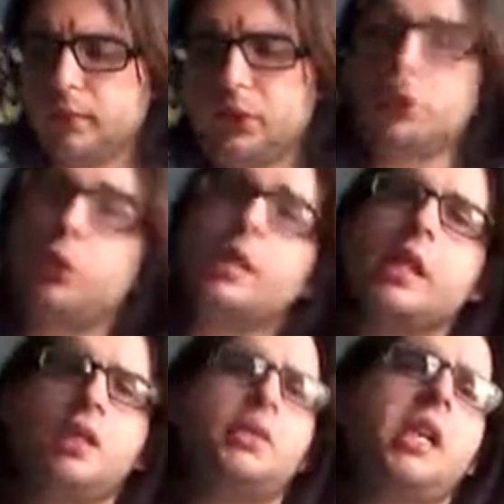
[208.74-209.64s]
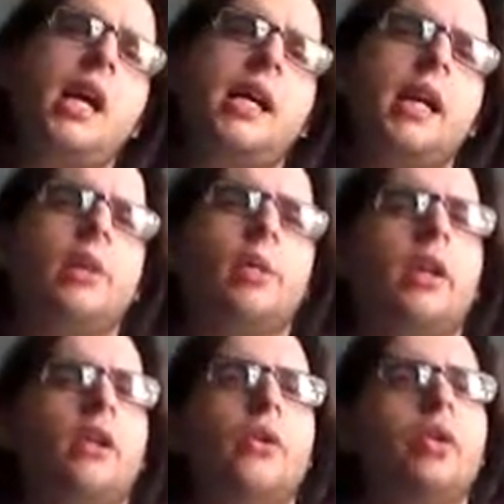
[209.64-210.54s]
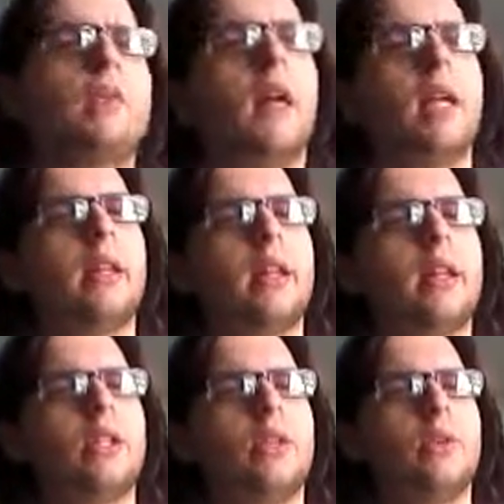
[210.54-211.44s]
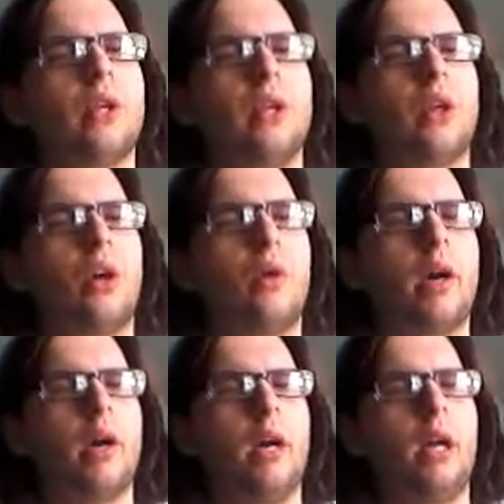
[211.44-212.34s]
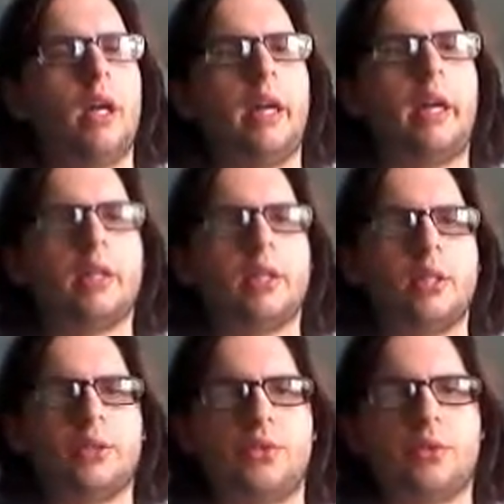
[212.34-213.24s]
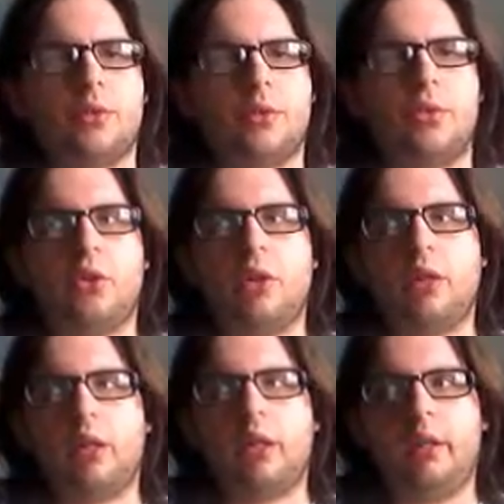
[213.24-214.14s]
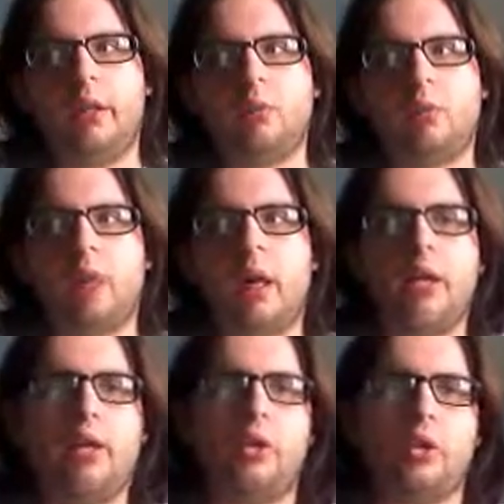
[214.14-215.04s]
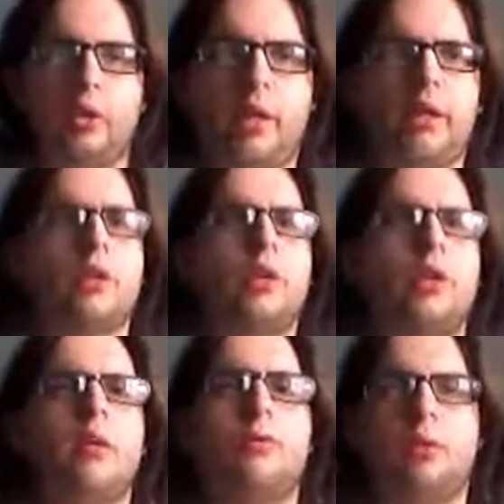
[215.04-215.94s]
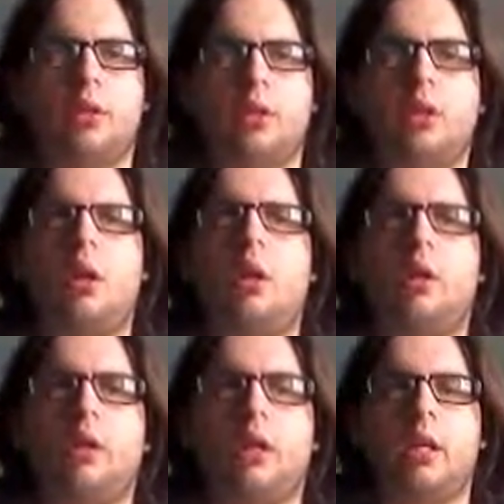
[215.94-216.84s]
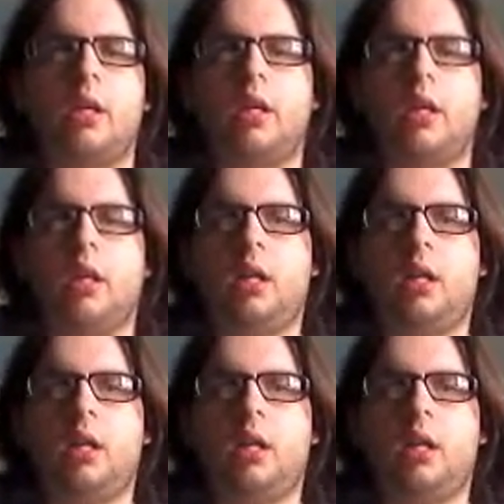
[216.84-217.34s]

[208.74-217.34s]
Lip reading: so it's got kind of one of those things to it, where it's the writer and creator puts a lot on the